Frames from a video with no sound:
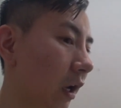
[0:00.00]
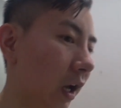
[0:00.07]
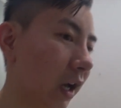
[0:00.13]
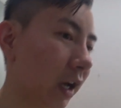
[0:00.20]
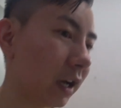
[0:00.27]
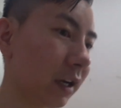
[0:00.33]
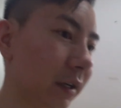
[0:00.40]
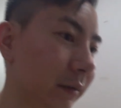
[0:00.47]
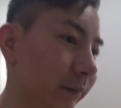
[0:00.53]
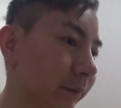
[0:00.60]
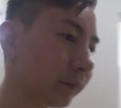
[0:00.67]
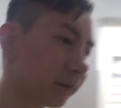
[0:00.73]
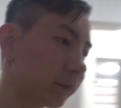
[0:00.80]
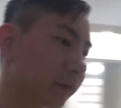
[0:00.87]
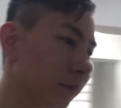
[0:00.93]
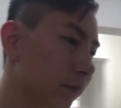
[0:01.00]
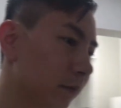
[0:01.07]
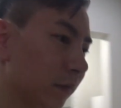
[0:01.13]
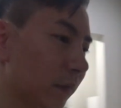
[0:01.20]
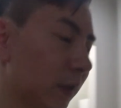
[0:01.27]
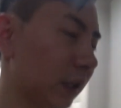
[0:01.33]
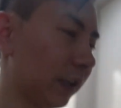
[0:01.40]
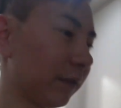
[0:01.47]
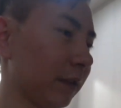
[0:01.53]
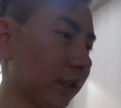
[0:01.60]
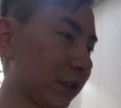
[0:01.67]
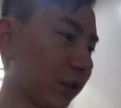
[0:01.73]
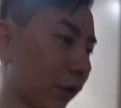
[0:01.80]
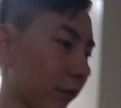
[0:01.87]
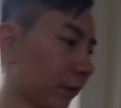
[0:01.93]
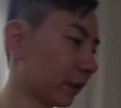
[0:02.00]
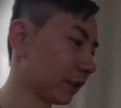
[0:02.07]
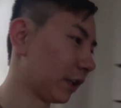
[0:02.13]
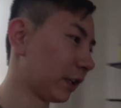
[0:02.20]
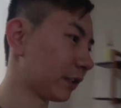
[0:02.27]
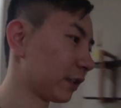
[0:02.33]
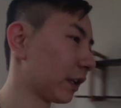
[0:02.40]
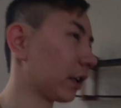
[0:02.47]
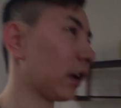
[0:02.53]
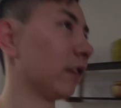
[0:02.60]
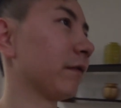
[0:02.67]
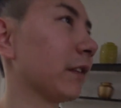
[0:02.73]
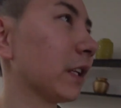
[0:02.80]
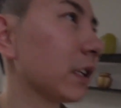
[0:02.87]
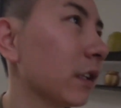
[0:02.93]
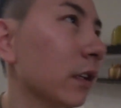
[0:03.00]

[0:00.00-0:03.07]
Even the sofa is nice and comfy.